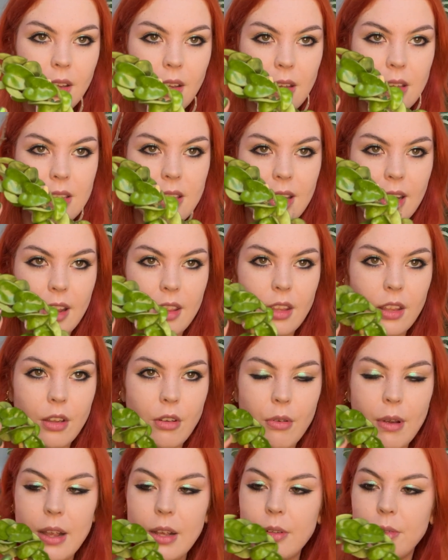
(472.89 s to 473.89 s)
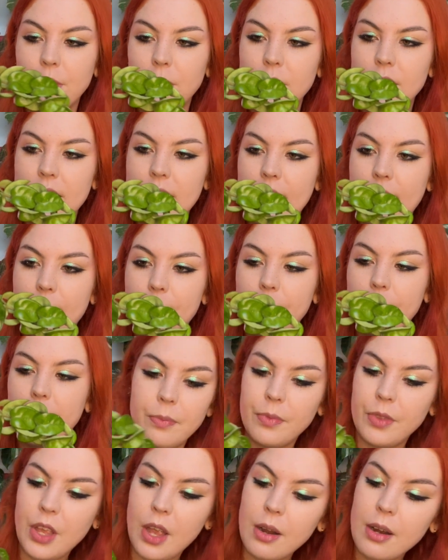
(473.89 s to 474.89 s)
You see the crinkles in it.
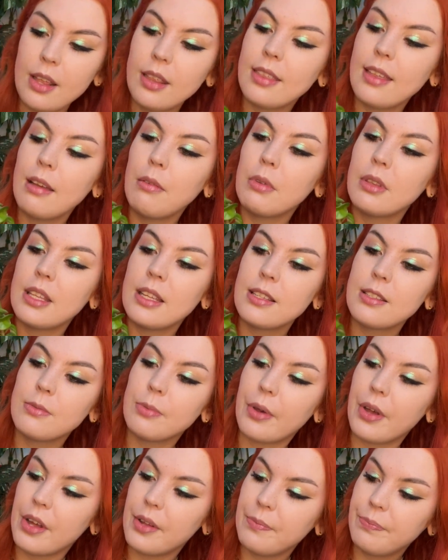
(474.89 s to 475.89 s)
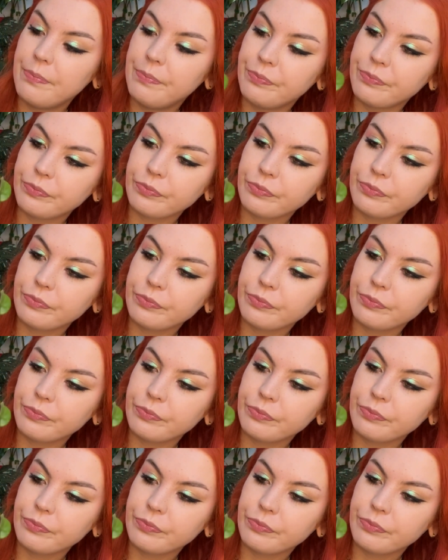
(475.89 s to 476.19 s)
The only thing with this one,